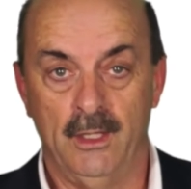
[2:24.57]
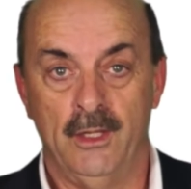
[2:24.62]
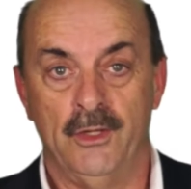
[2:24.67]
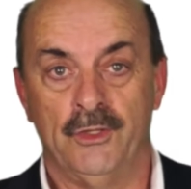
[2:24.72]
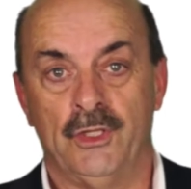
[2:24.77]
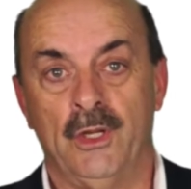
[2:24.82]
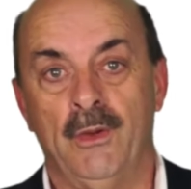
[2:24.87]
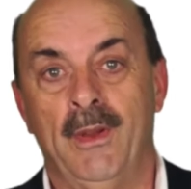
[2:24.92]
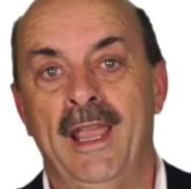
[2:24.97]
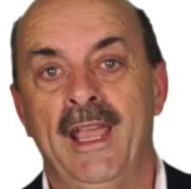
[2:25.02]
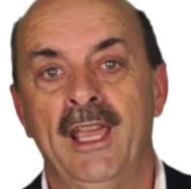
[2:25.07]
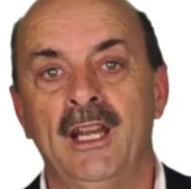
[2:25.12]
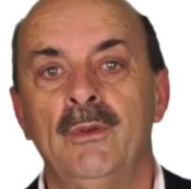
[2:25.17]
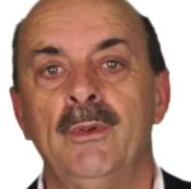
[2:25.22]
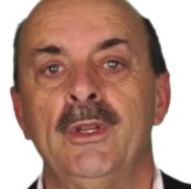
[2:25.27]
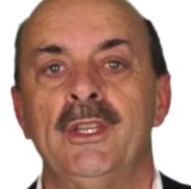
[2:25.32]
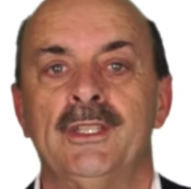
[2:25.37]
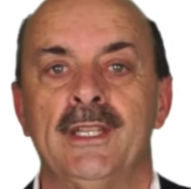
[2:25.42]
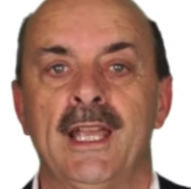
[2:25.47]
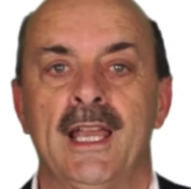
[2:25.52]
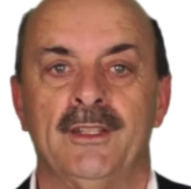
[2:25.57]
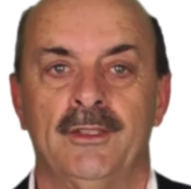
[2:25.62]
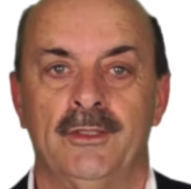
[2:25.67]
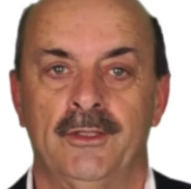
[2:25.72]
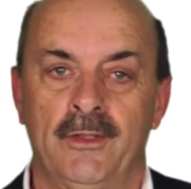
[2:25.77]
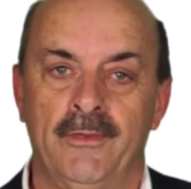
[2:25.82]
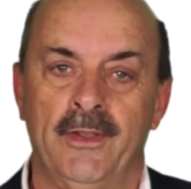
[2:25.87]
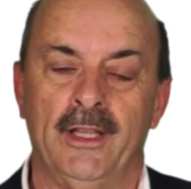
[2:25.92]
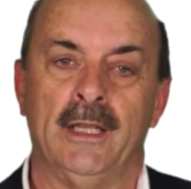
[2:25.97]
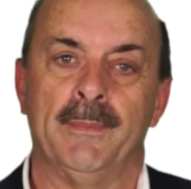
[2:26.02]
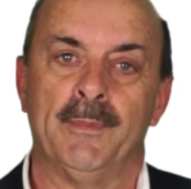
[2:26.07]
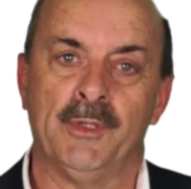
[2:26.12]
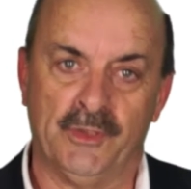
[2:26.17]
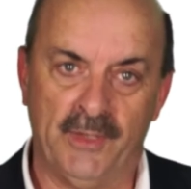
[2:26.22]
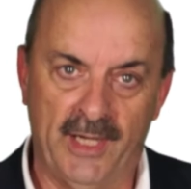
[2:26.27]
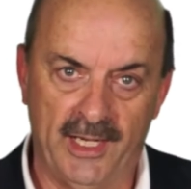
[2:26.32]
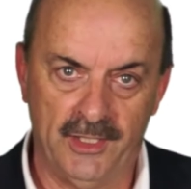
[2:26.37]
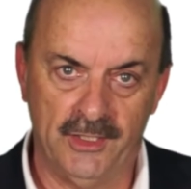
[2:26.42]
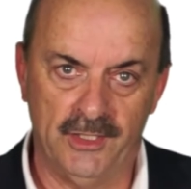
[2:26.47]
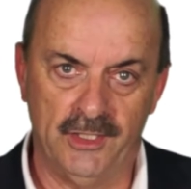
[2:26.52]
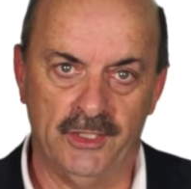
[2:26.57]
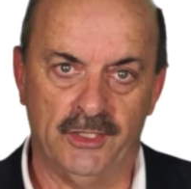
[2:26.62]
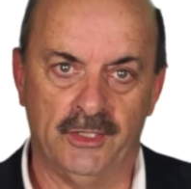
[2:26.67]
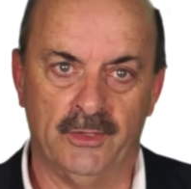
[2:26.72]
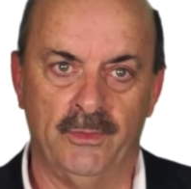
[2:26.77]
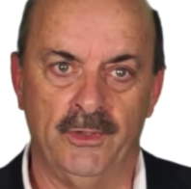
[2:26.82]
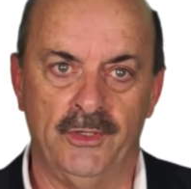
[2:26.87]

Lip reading: So how do we start to develop strategies to